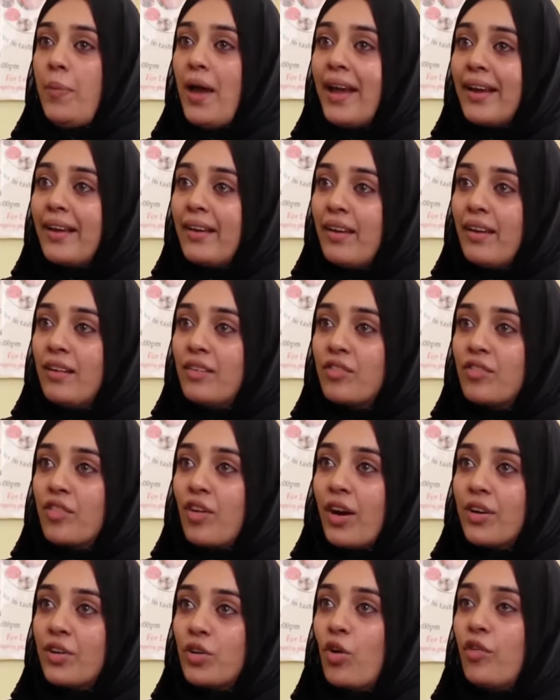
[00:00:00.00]
beg in
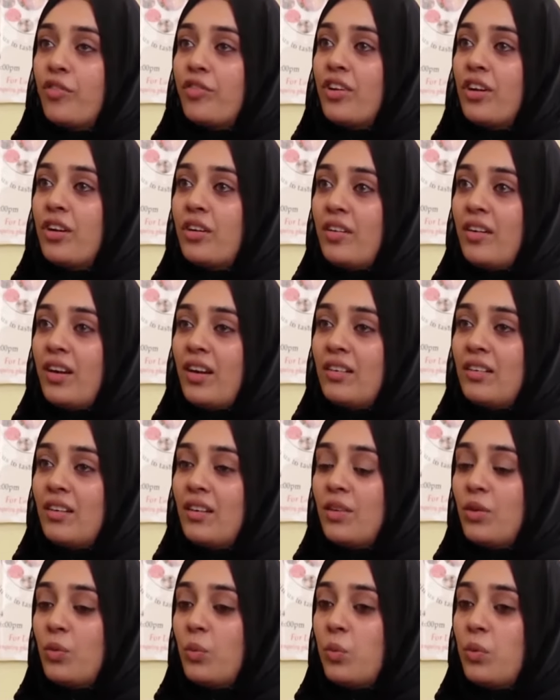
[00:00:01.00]
front of your
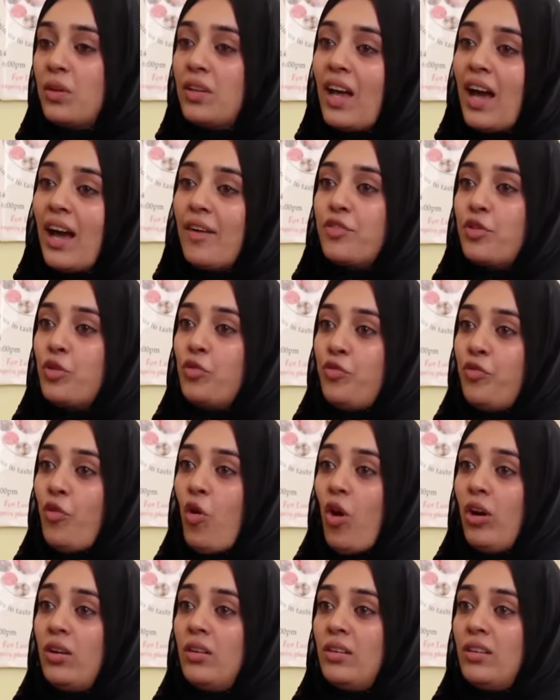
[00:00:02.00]
Creator. You will have to
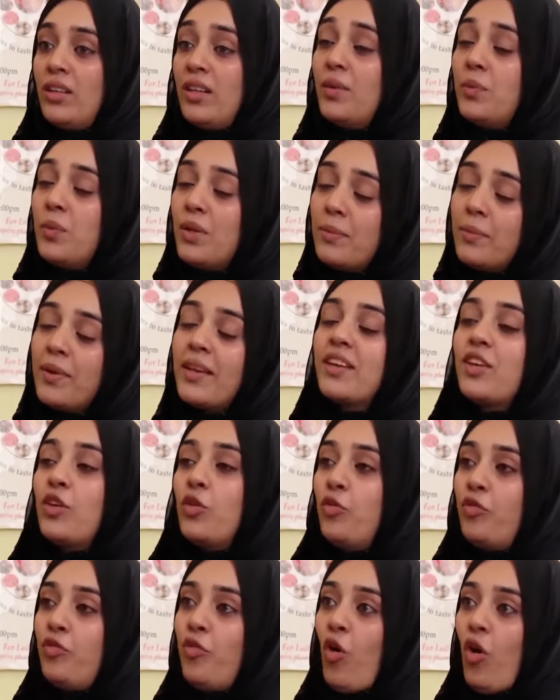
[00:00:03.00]
fall. He will
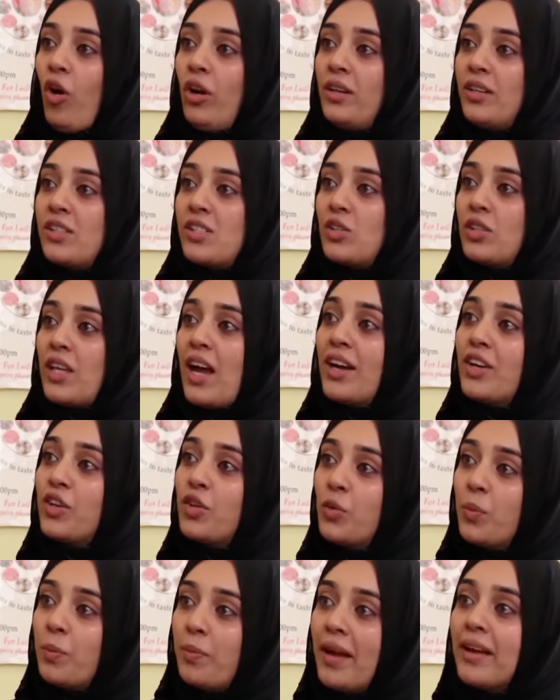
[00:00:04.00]
make you fall so
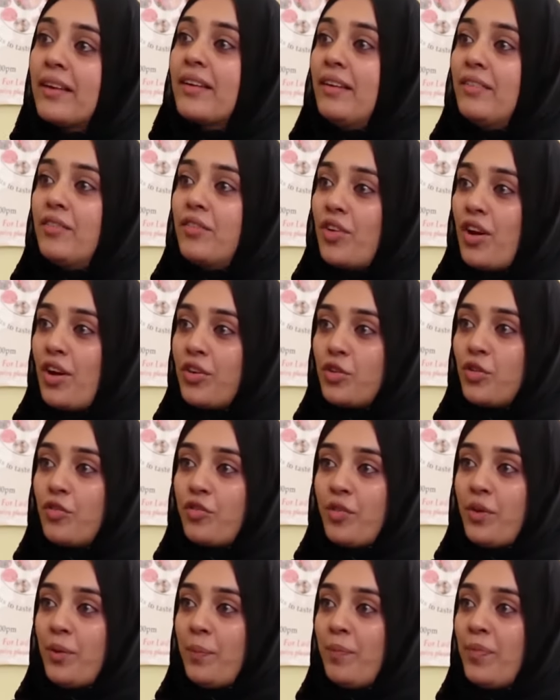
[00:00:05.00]
that you beg in front
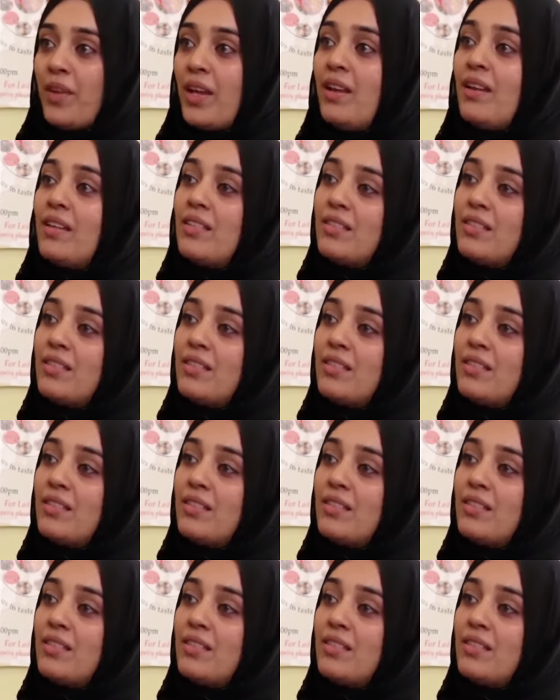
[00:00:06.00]
of Him.